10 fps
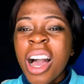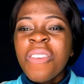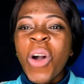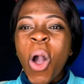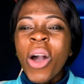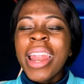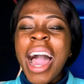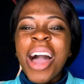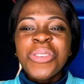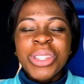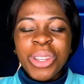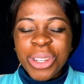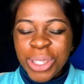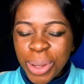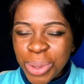for all our
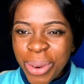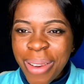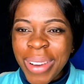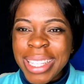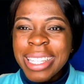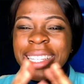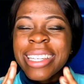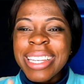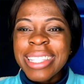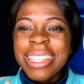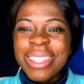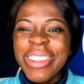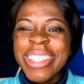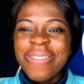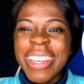returning subscribers this is
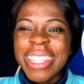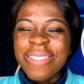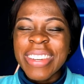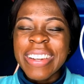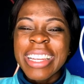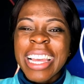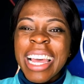nurse mercy mary